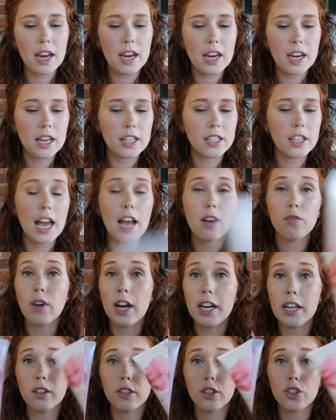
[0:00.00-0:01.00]
and
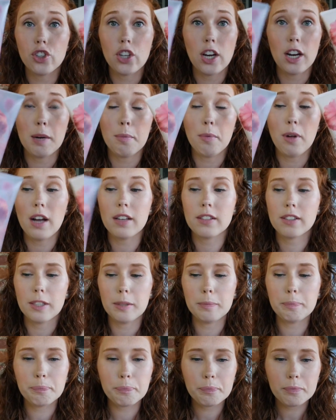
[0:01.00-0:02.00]
regular cherry
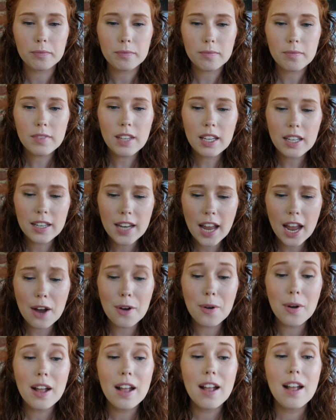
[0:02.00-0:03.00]
blossom.
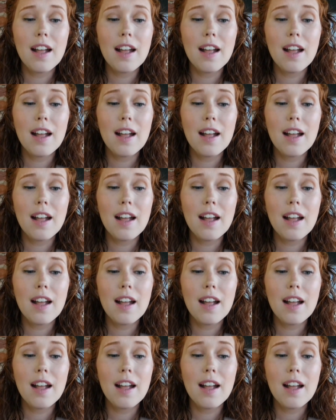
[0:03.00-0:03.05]
Now,